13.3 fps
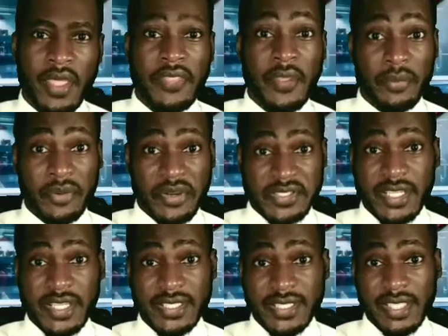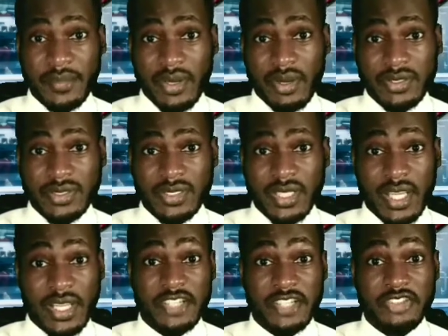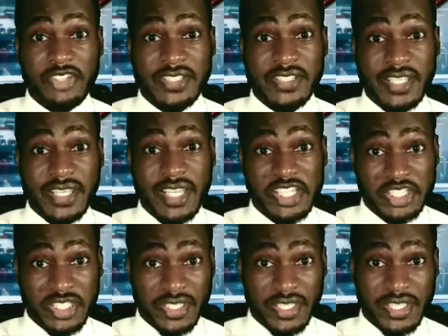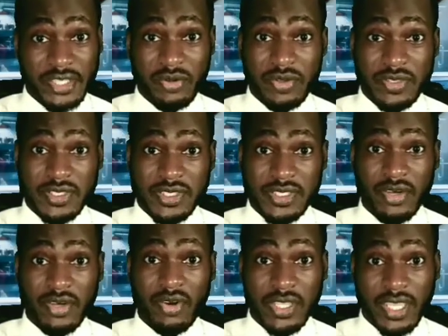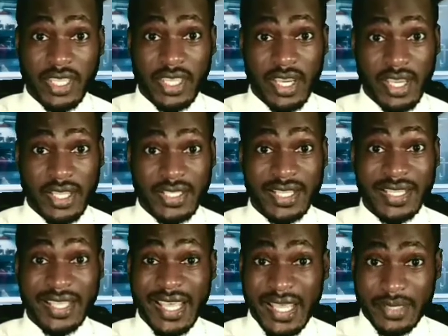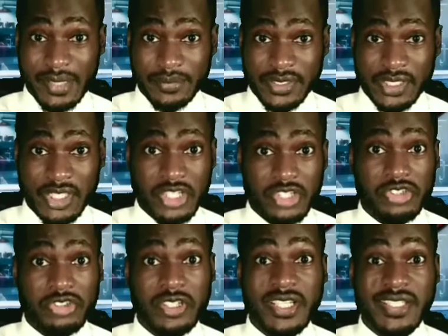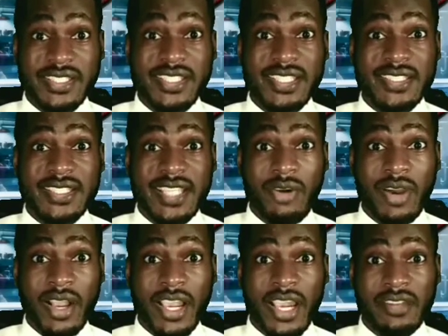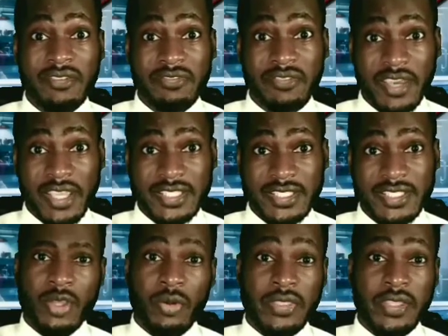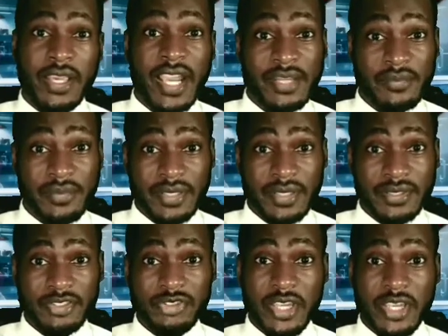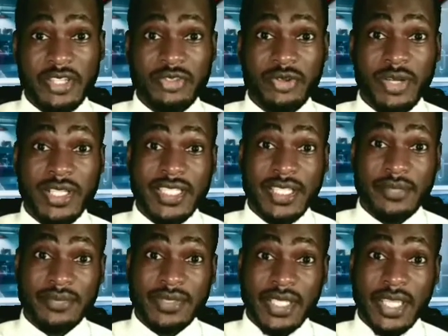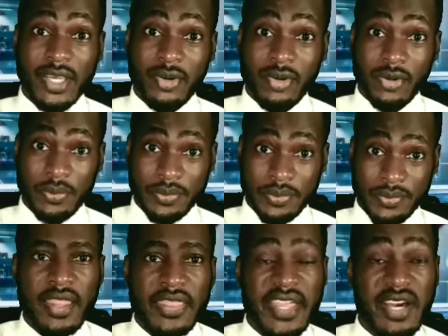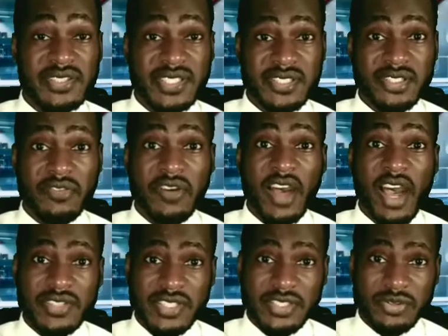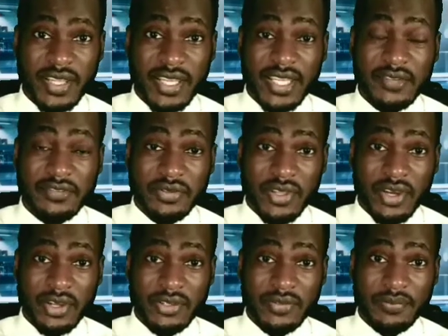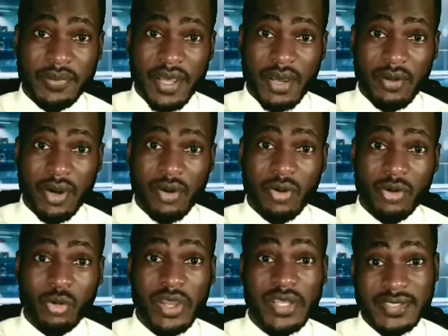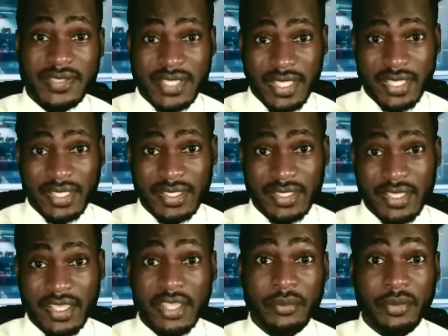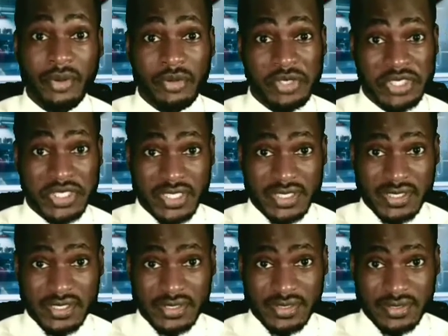The president came out and addressed the nation that he was okay and unarmed during a 6-hour gunfight with gunmen trying to attempt a coup. Thousands of houses were left without power on Wednesday in Mauritius,